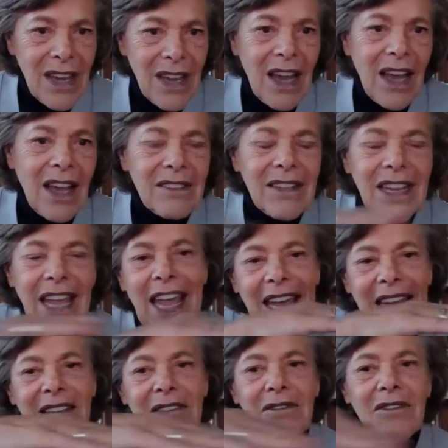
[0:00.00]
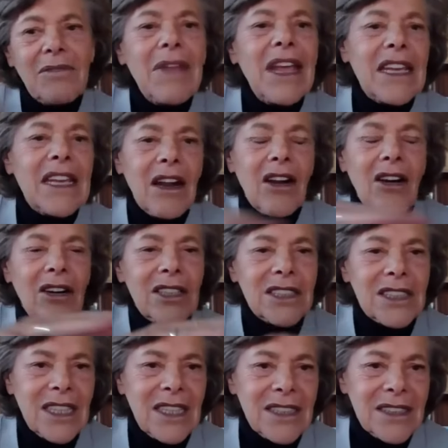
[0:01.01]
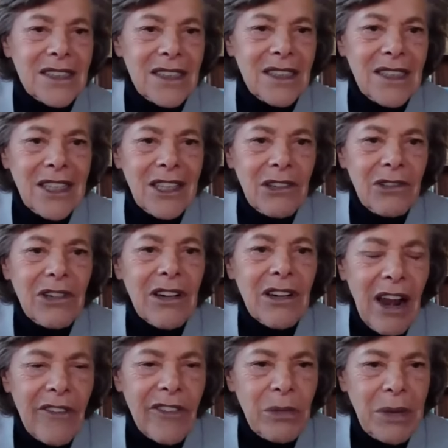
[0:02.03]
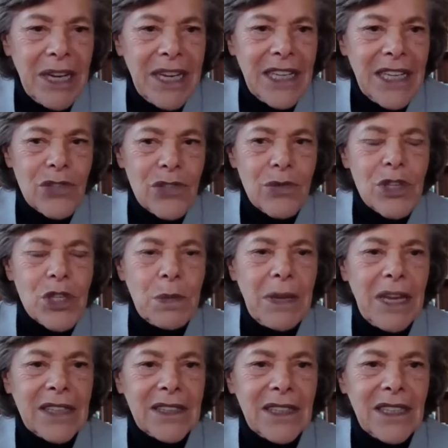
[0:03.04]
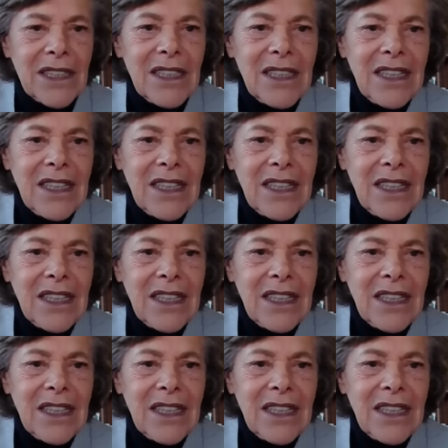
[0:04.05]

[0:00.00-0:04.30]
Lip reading: and make it horizontal, where everybody is respected.